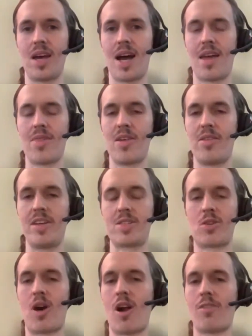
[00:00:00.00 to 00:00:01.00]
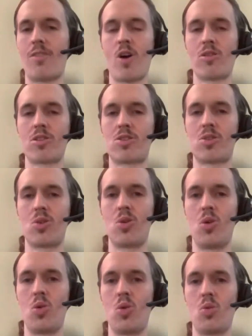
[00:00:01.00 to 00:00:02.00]
Yeah, these are all folks
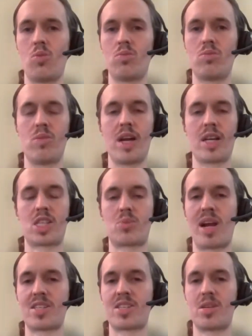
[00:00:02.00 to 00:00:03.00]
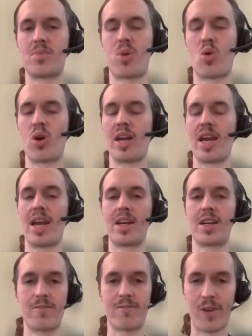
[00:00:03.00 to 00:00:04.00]
who expressed support
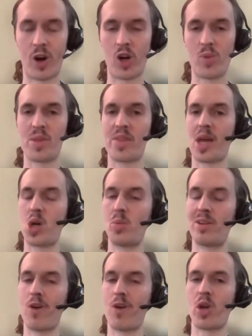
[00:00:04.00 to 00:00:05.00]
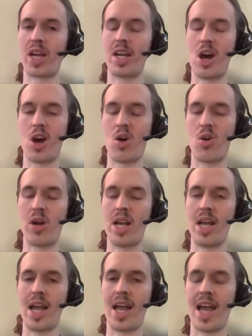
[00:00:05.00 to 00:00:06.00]
and confirmed that they would be voting no.
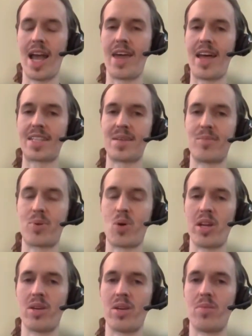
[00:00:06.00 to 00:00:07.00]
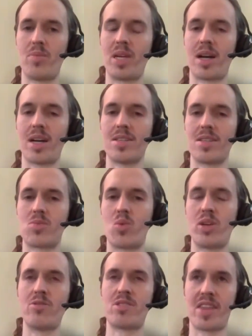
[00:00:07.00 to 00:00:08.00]
And that's important because
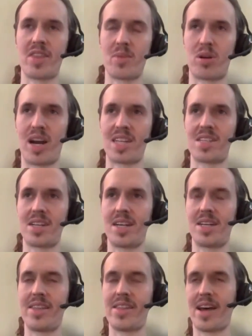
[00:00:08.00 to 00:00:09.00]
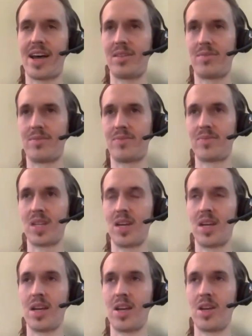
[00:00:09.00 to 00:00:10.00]
when you set the precedent that
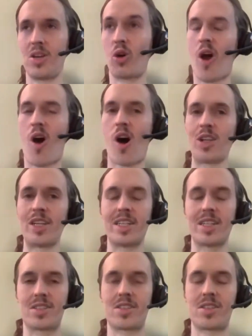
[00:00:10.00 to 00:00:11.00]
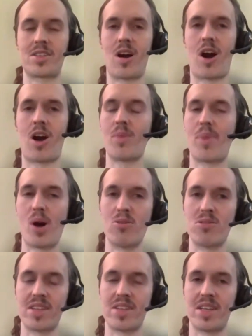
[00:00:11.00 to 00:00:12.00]
your colleagues are
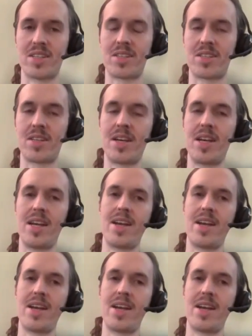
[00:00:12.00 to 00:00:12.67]
opposing this,